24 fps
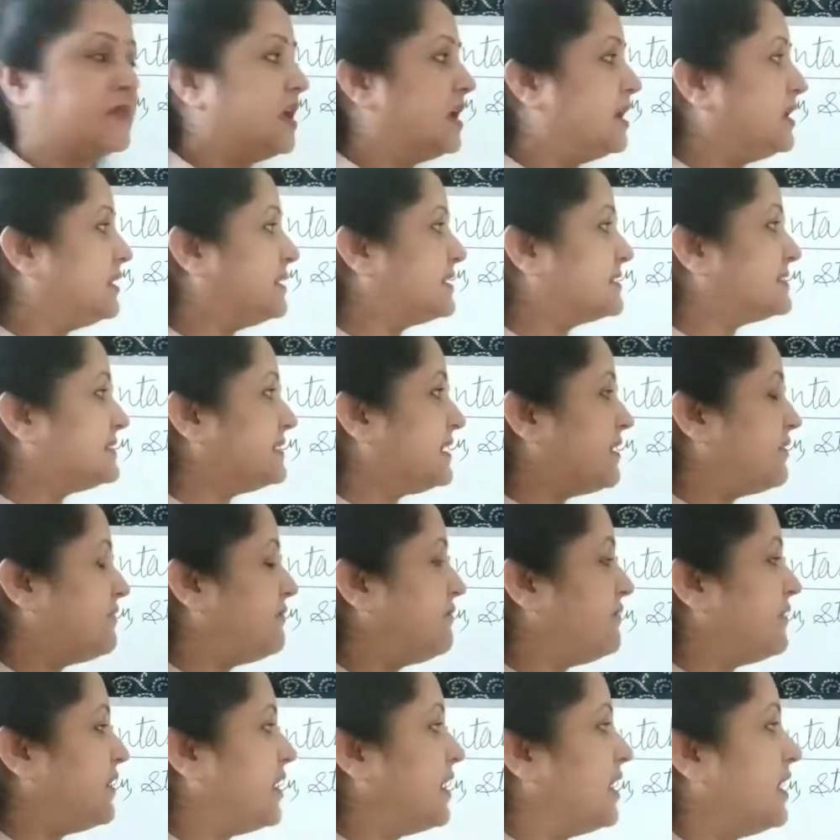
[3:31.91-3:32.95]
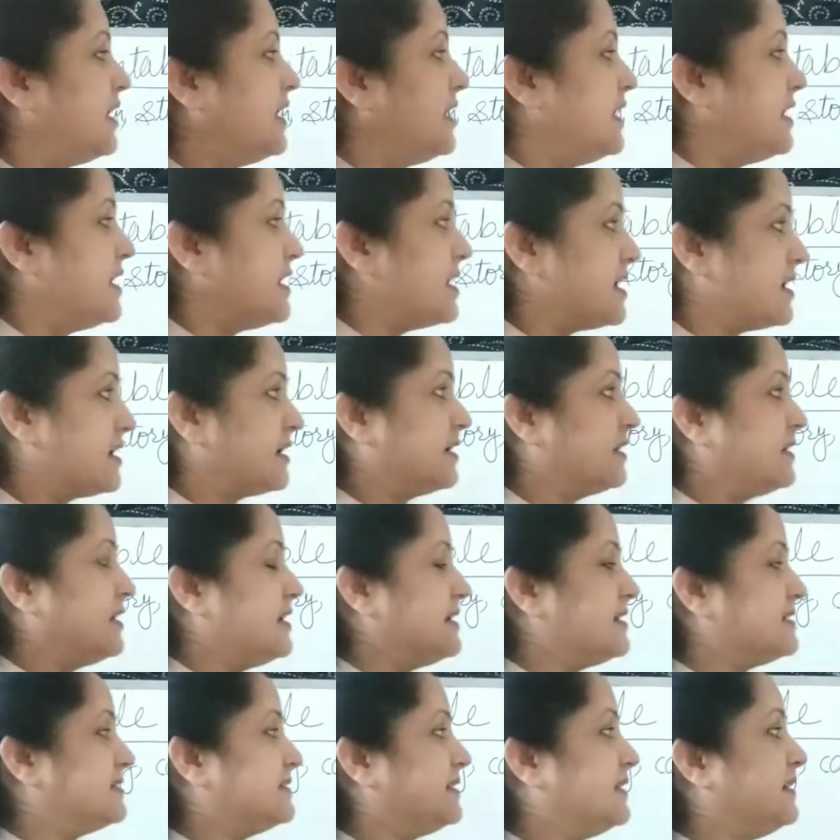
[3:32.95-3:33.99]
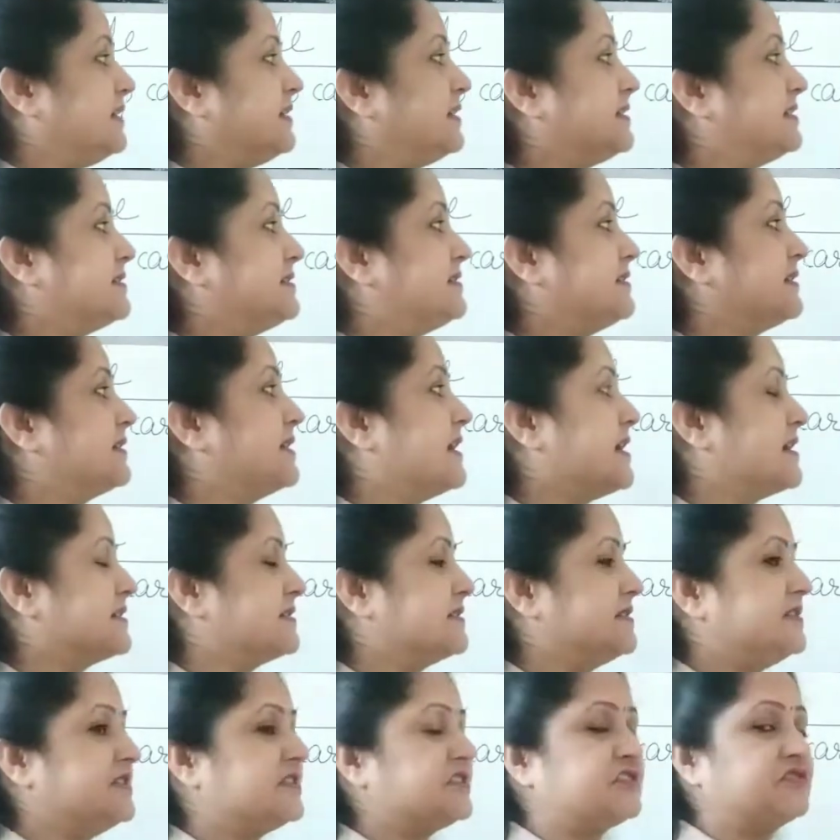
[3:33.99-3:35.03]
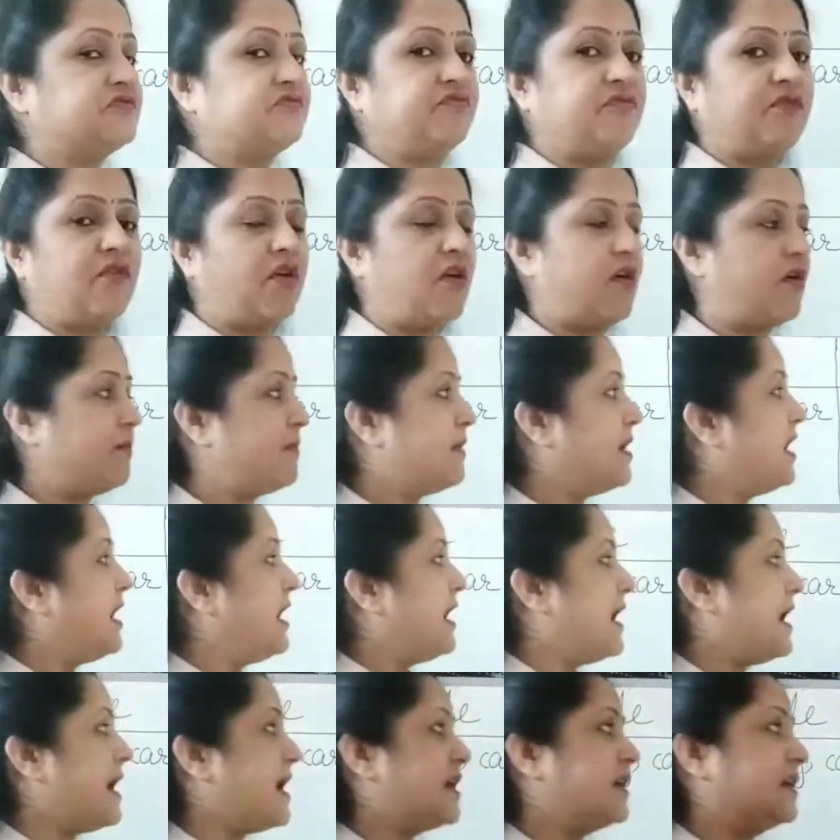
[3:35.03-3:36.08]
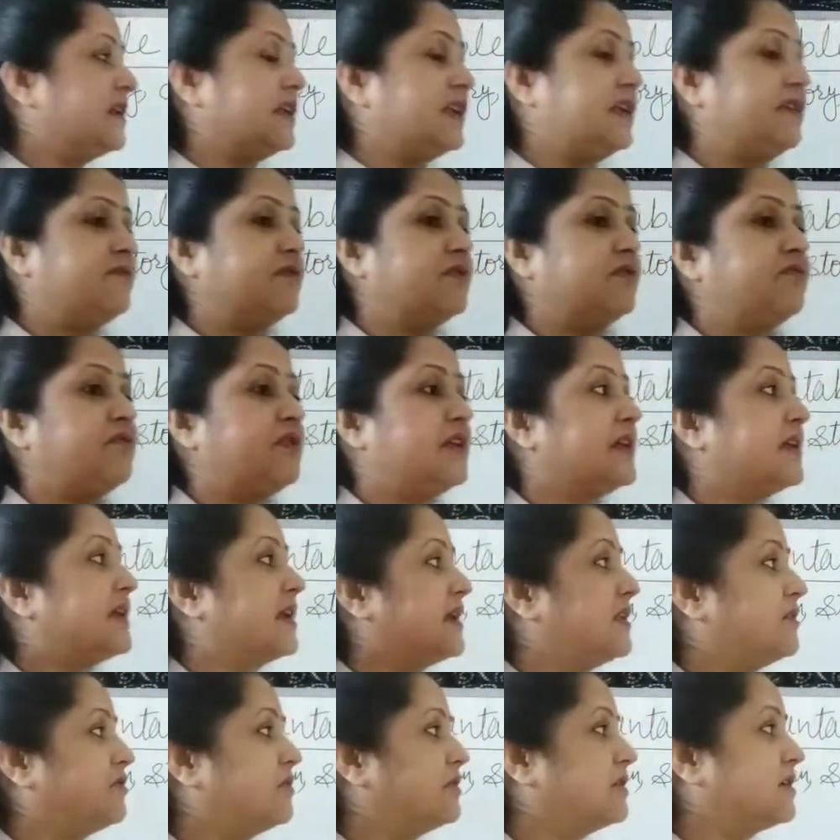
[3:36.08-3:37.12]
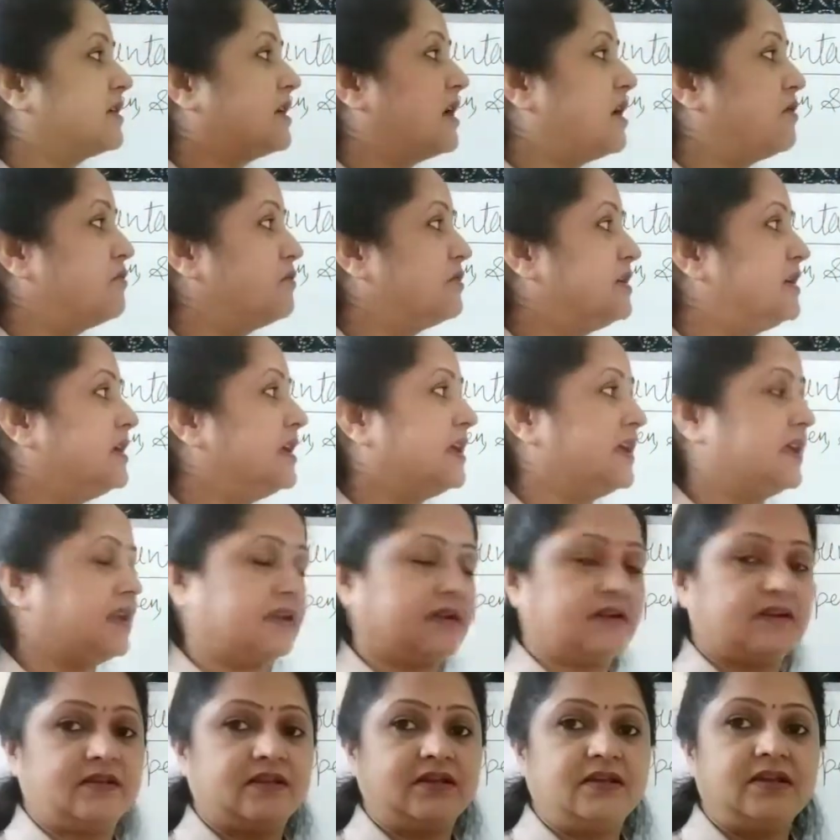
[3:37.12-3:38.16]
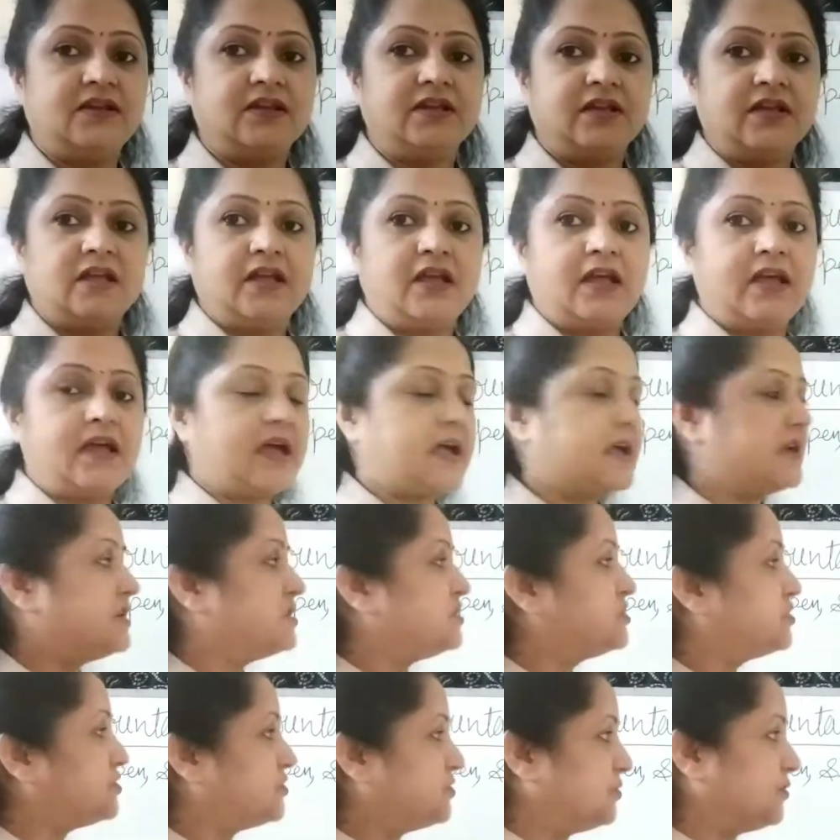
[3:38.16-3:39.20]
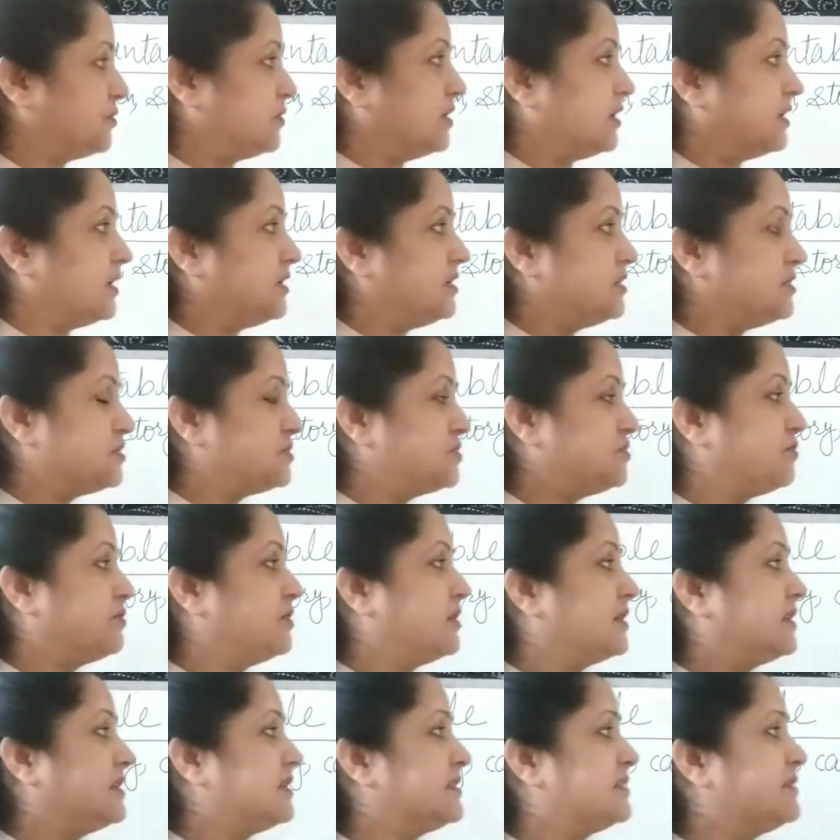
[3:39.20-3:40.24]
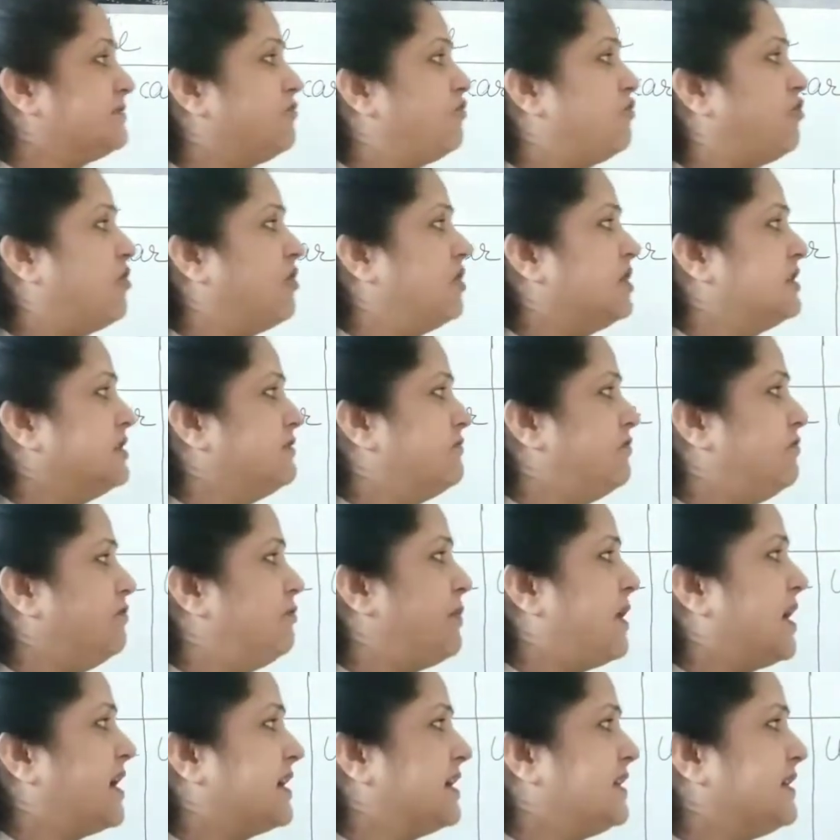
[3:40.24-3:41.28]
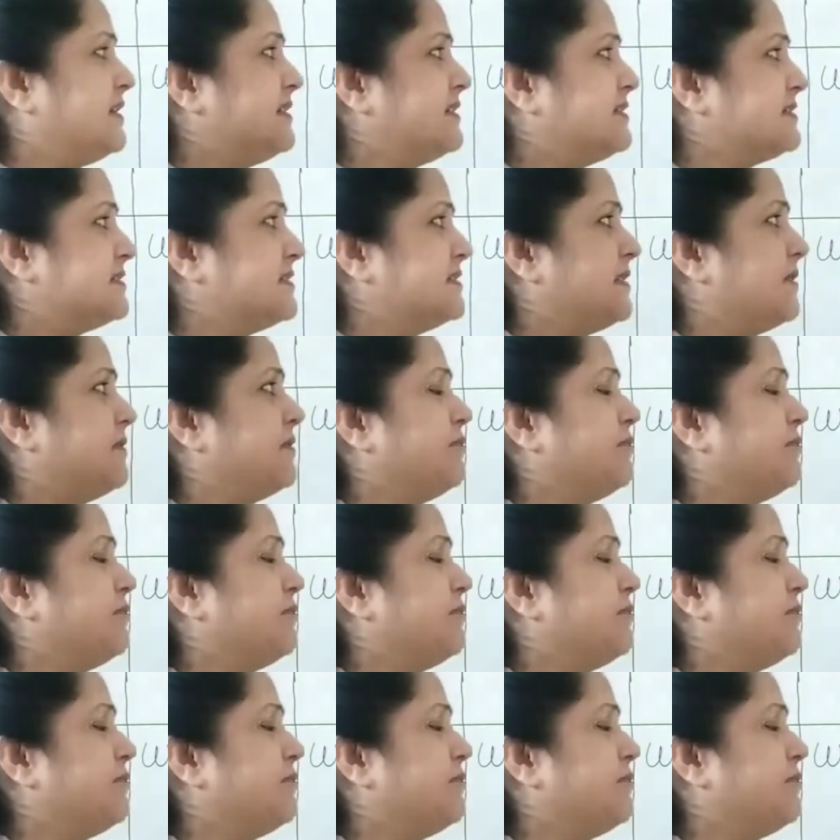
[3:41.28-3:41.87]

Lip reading: In the same way, air is in its gaseous form and even we cannot count air. And sugar, the particles